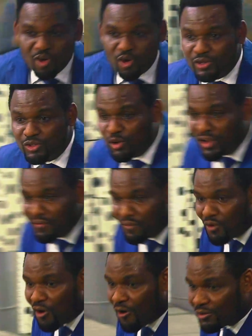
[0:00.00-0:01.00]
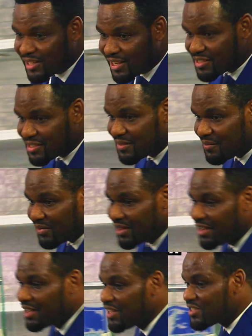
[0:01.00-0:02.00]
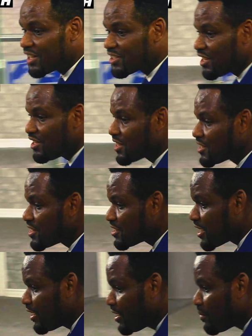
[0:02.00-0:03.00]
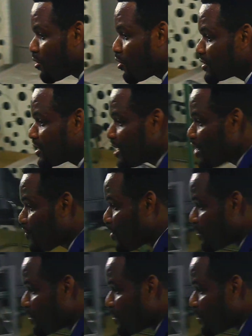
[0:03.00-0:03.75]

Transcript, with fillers: going to evil altars is that it's a satanic multi-level